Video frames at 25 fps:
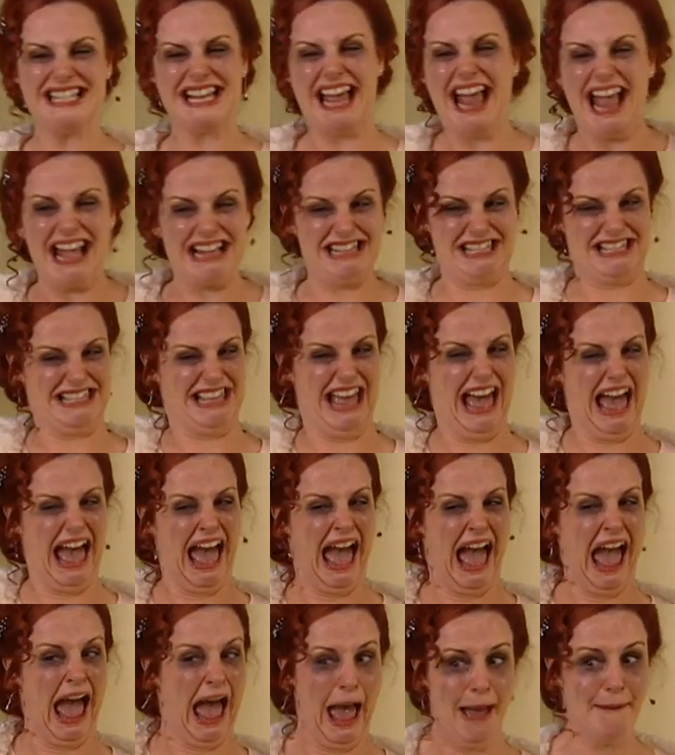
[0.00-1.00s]
is the
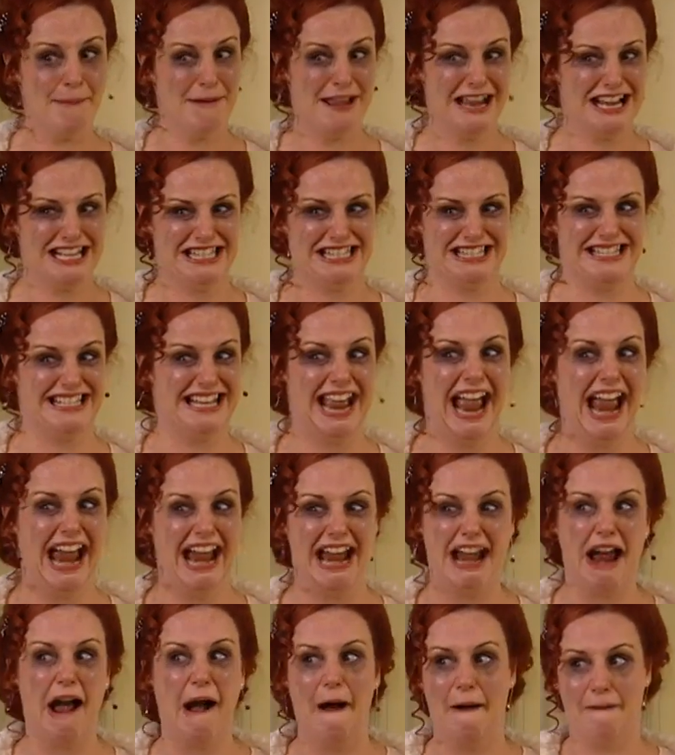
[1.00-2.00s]
happiest
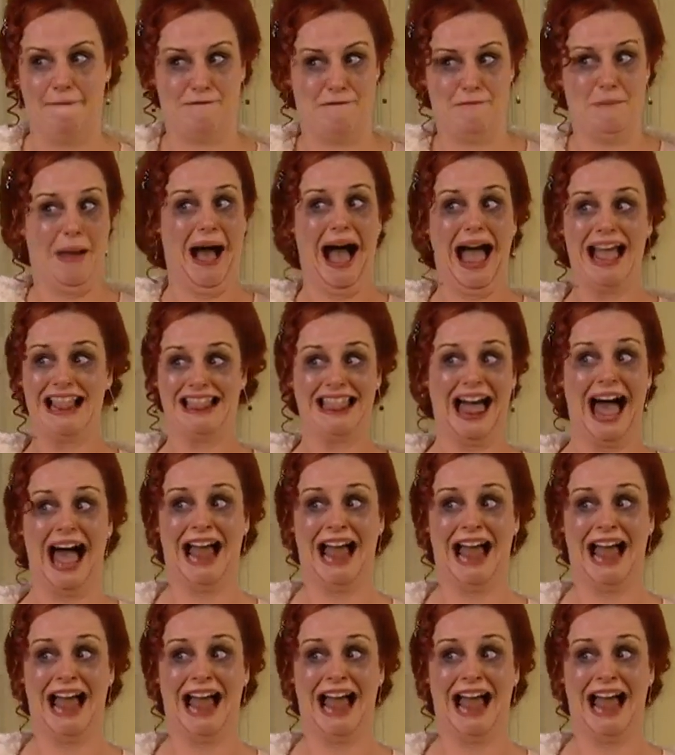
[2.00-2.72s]
day of my